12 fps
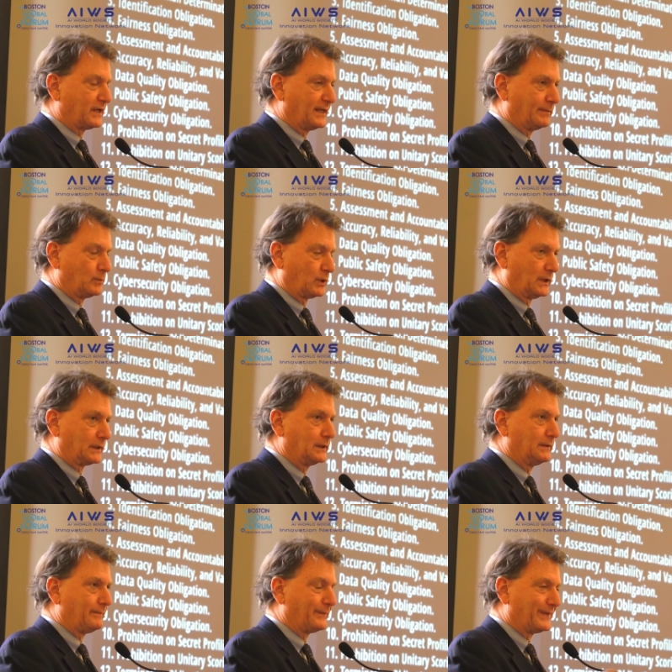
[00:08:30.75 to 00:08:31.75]
that a
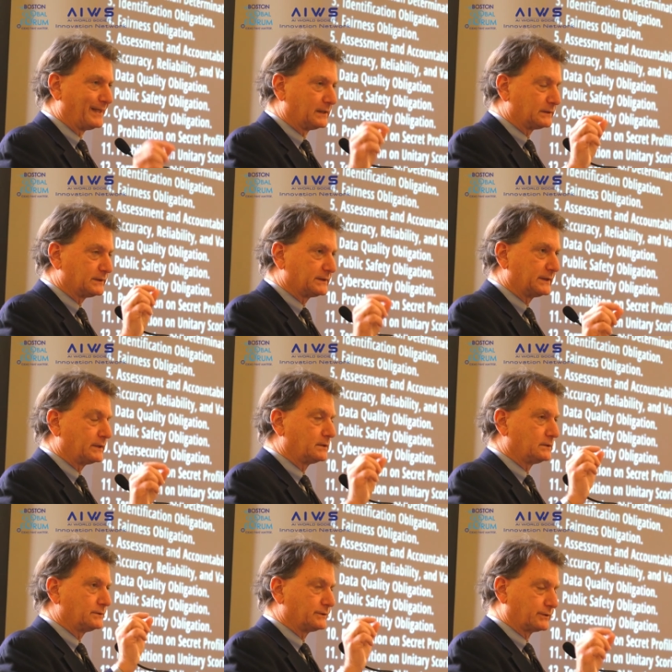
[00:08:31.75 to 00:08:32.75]
single
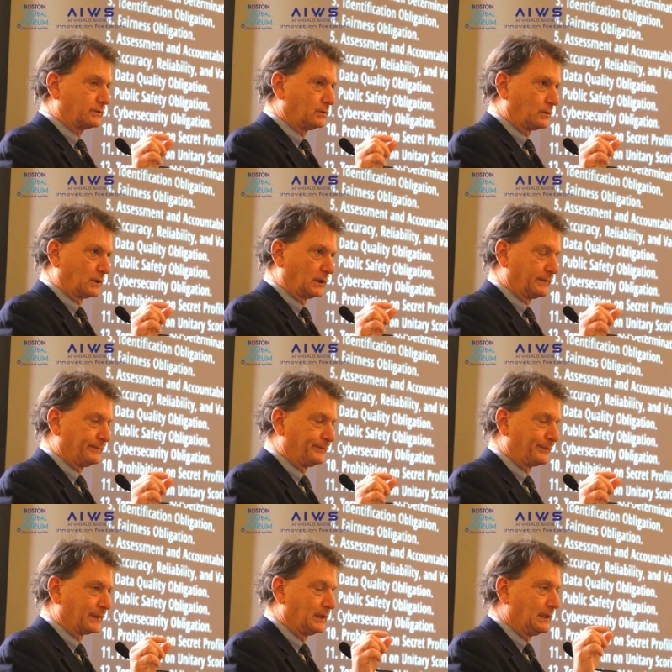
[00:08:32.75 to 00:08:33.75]
score
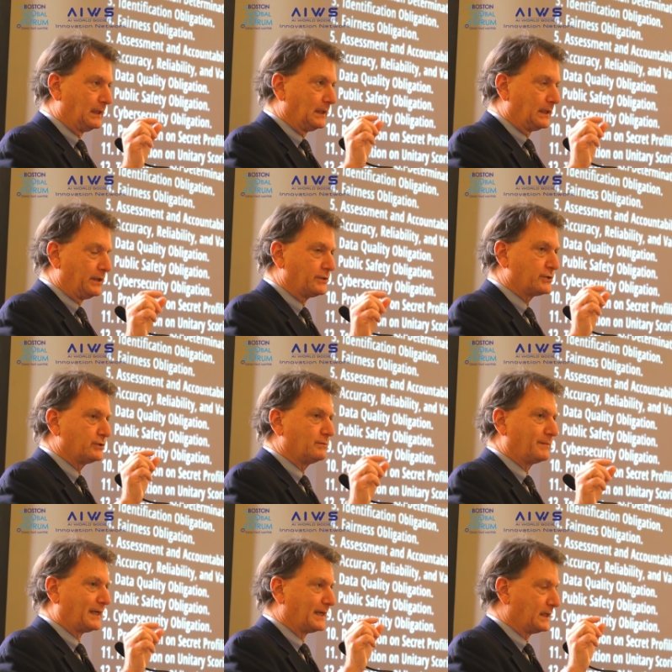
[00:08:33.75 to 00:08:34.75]
issued by a
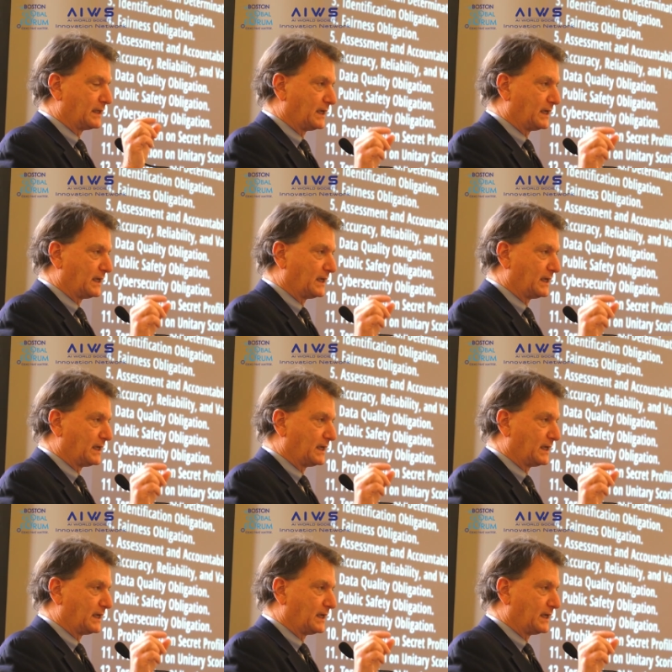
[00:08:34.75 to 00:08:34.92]
government